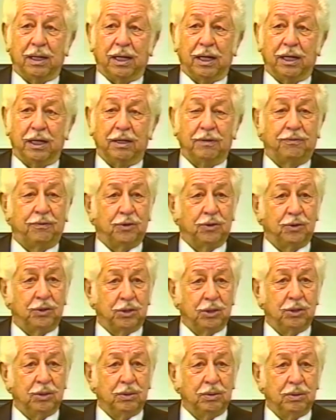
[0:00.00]
And if you
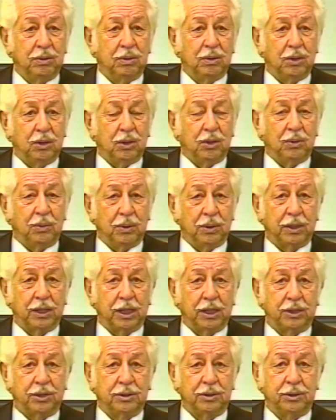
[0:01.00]
do, we'll
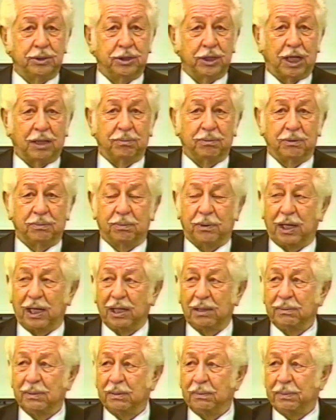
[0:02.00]
get you a job with
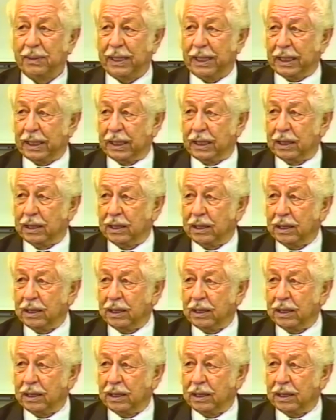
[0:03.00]
Barnum and Bailey.